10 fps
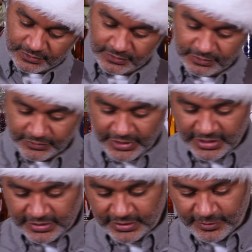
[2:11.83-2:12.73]
All
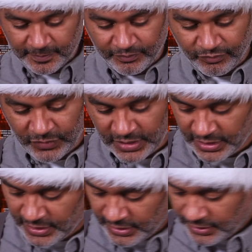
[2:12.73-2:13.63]
right.
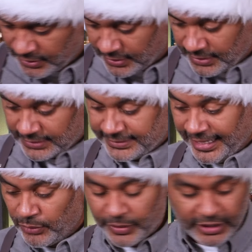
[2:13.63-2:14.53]

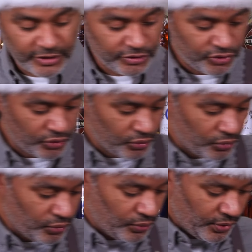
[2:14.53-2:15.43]
Then we're gonna
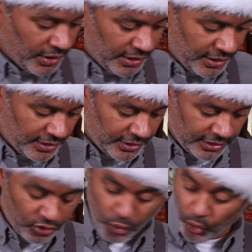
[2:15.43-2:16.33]
do
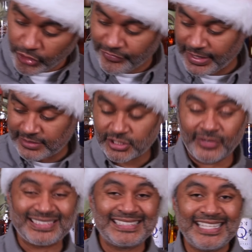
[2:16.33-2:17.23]
1/4 ounce
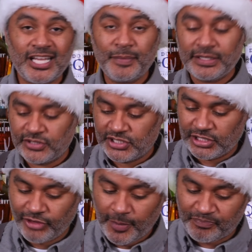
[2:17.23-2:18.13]
of cinnamon
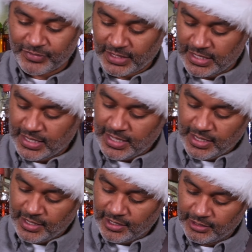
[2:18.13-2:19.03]
syrup.
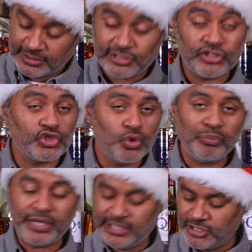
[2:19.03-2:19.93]
This is
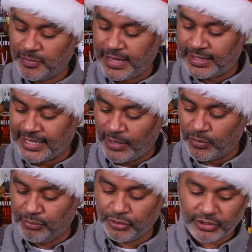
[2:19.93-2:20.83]
super easy to make, and I
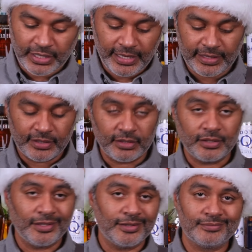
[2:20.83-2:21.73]
will put
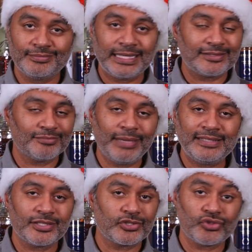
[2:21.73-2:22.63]
like some
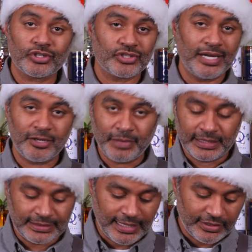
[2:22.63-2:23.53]
basic instruction on how to make
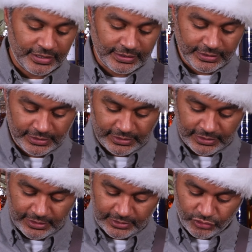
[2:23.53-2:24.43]
it down in the
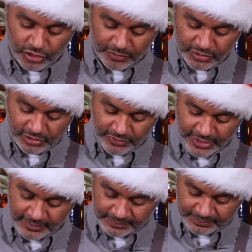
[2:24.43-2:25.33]
descriptions, all right?